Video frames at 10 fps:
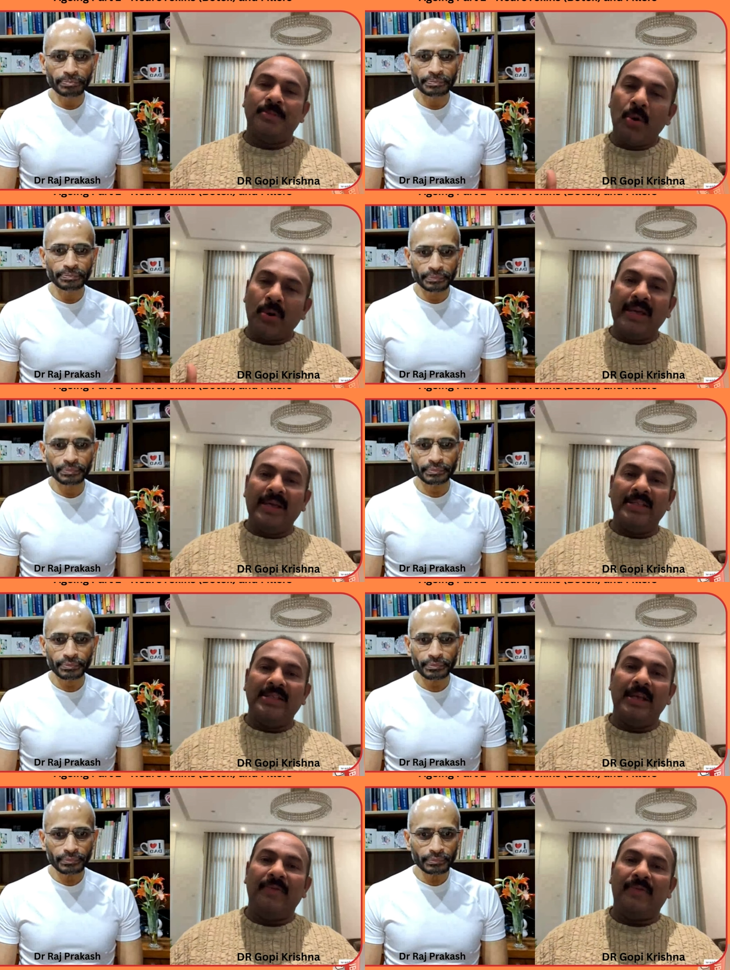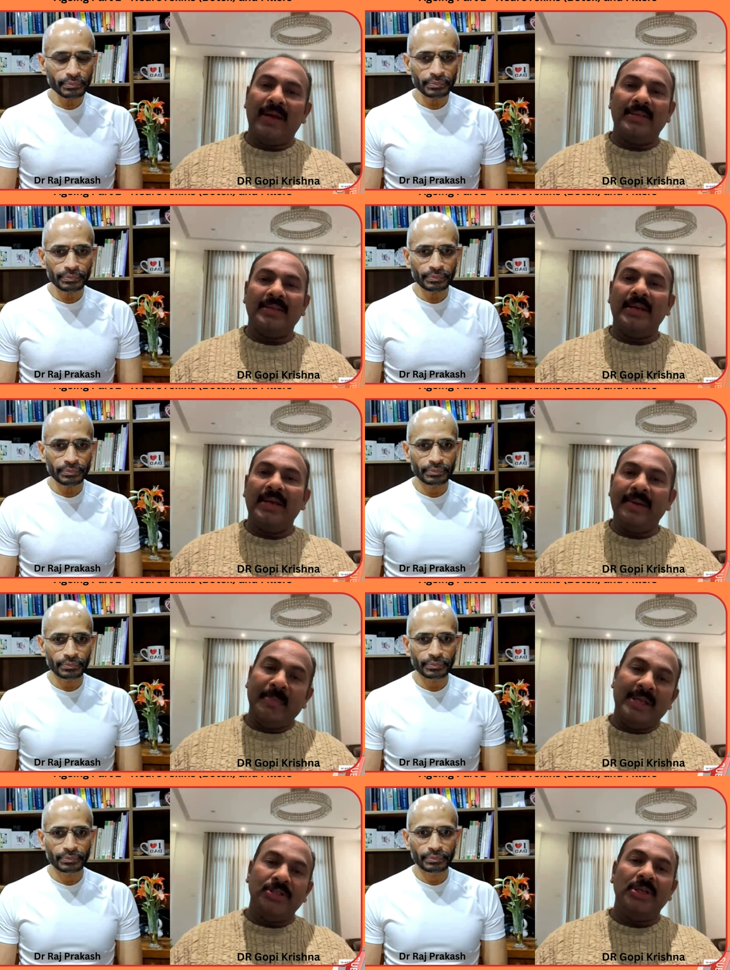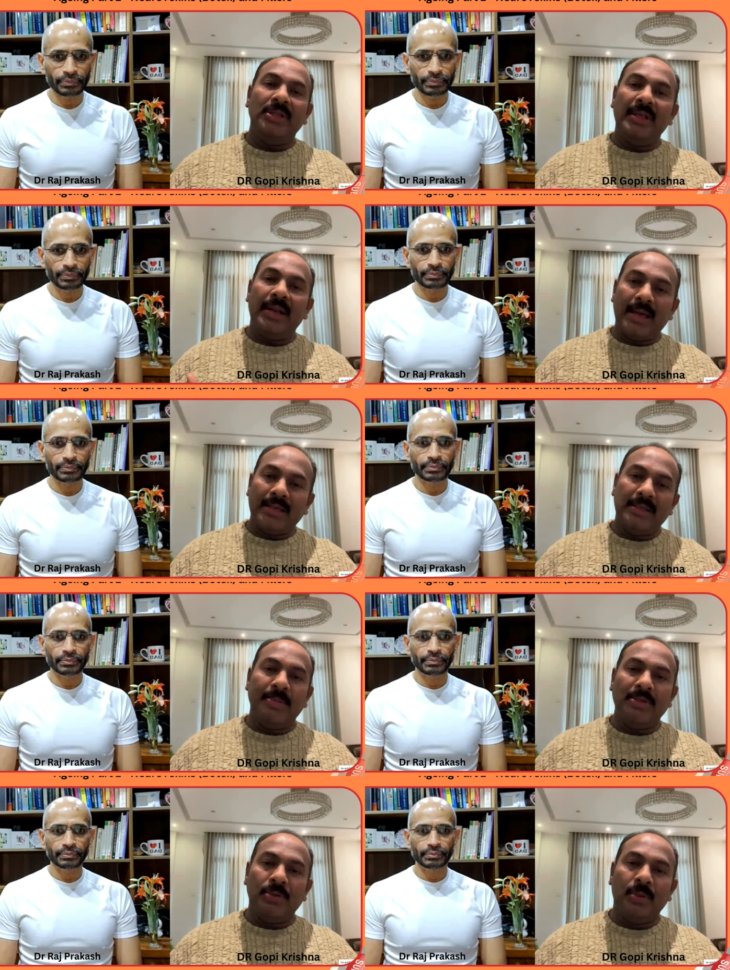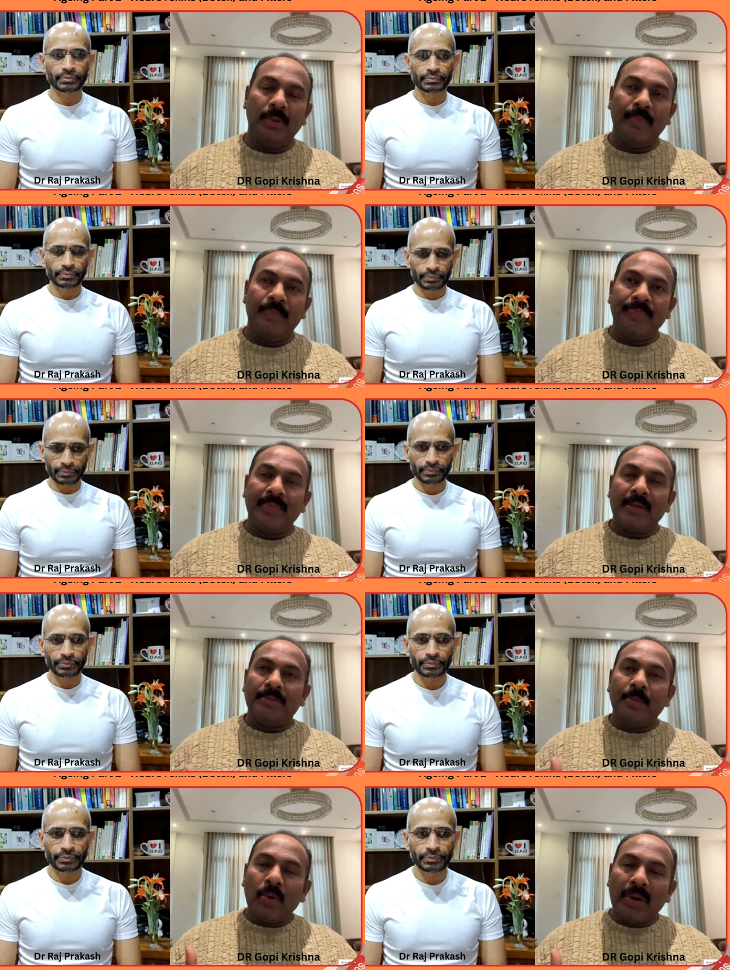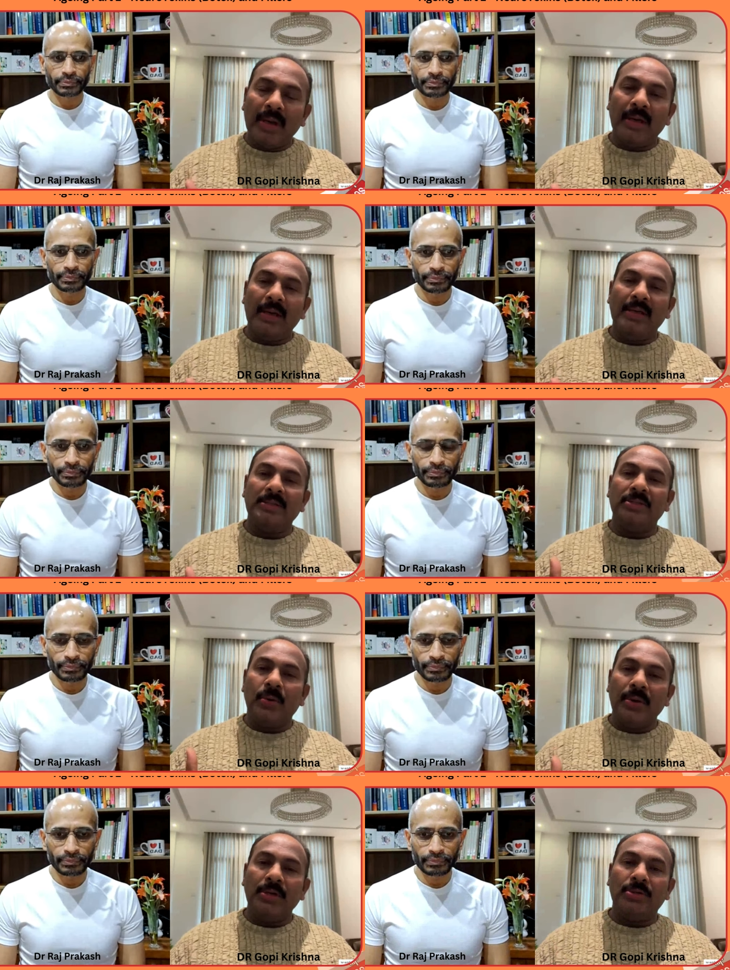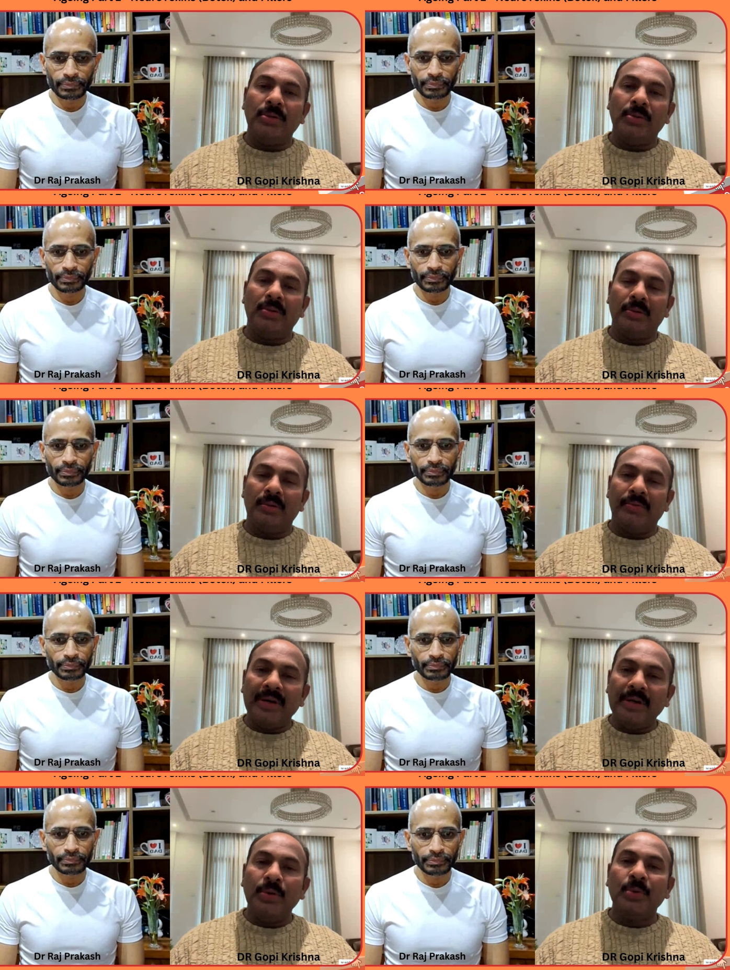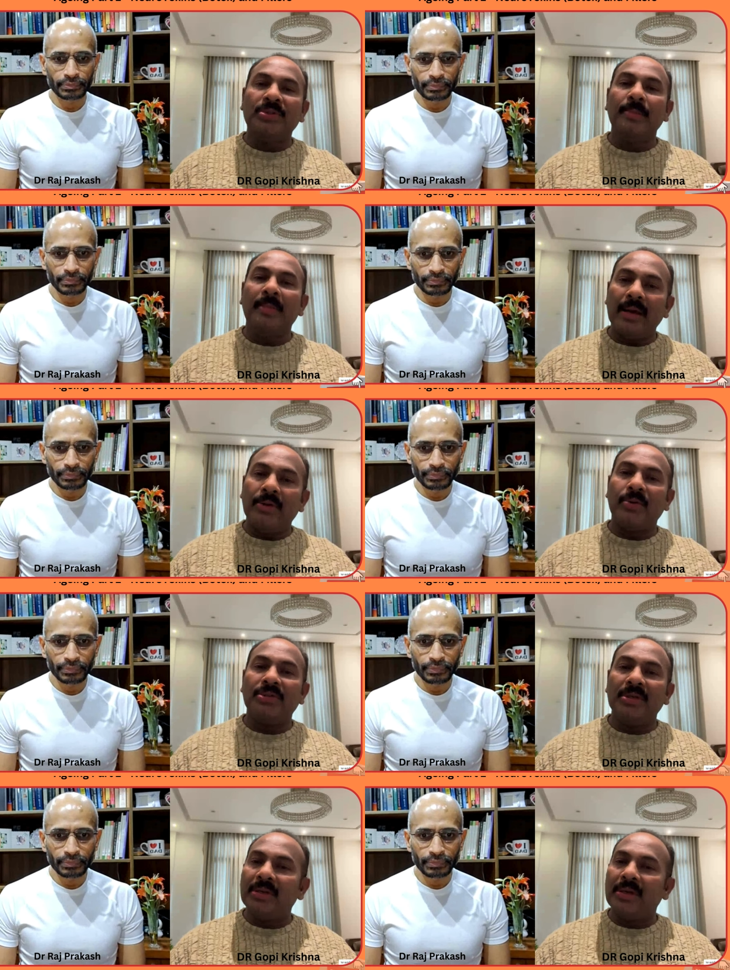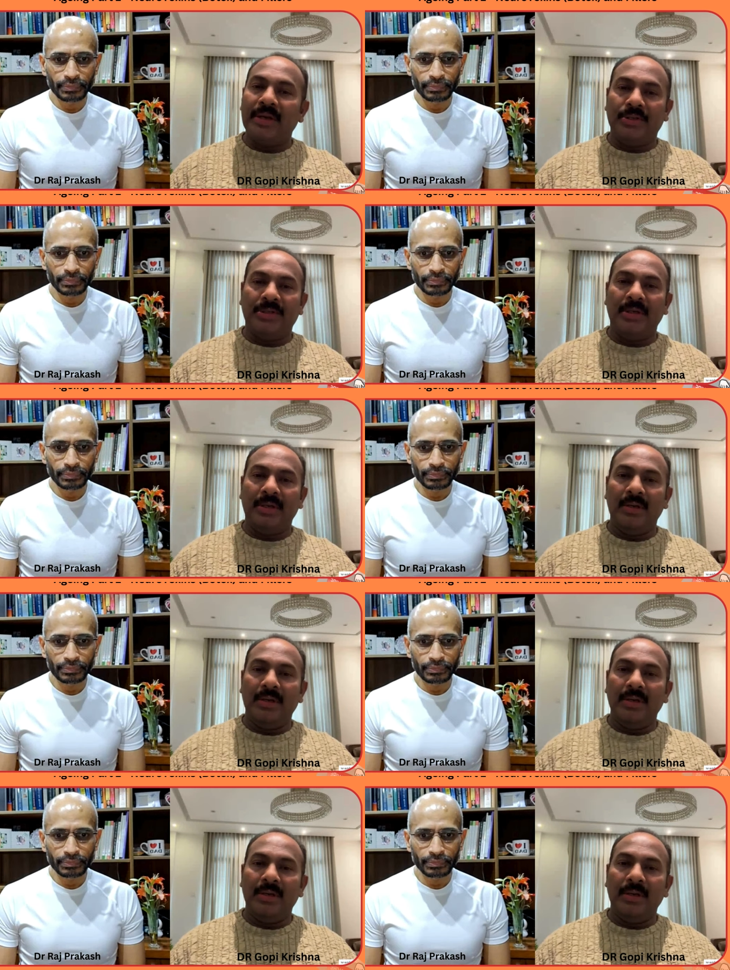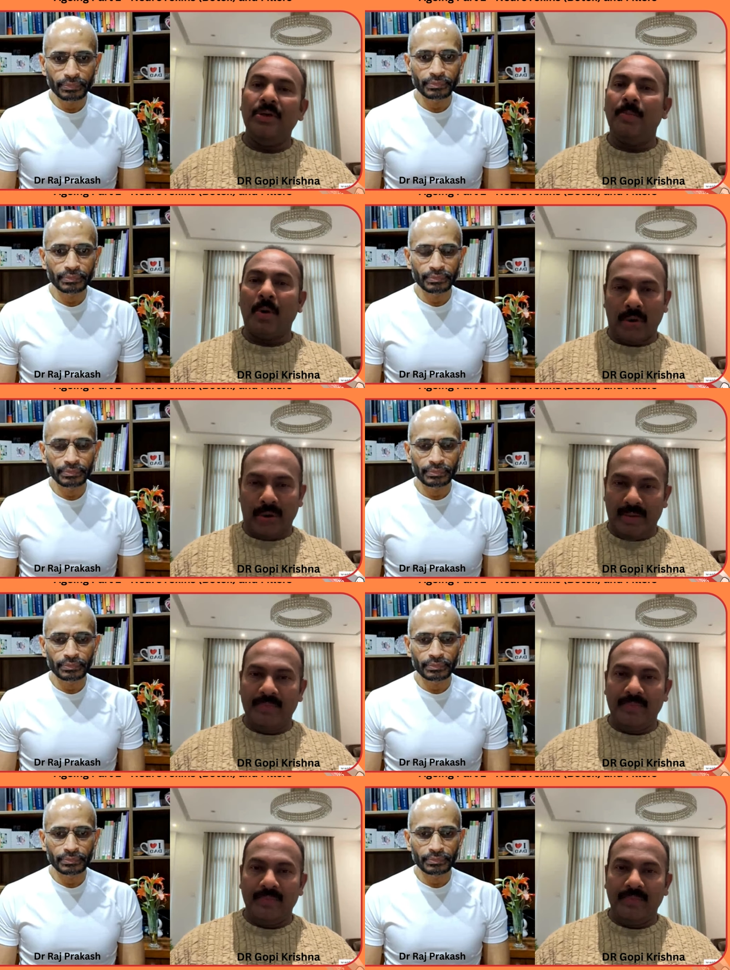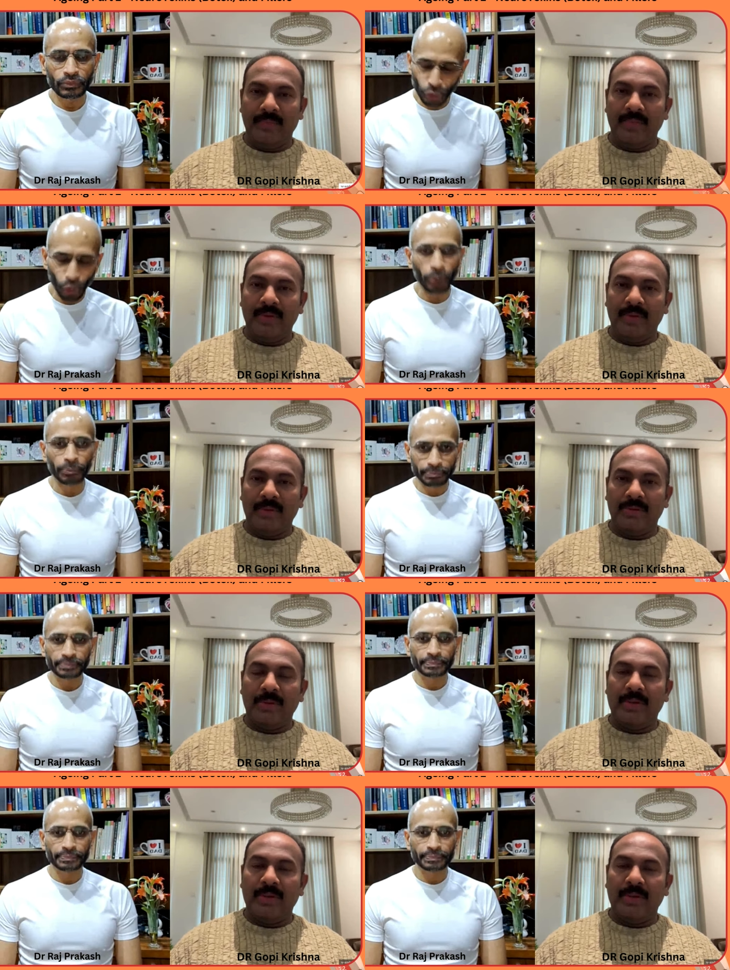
Speaker 1: smoking itself, as I mentioned in the last episode, smoking is going to reduce the microcirculation in your body. Sure.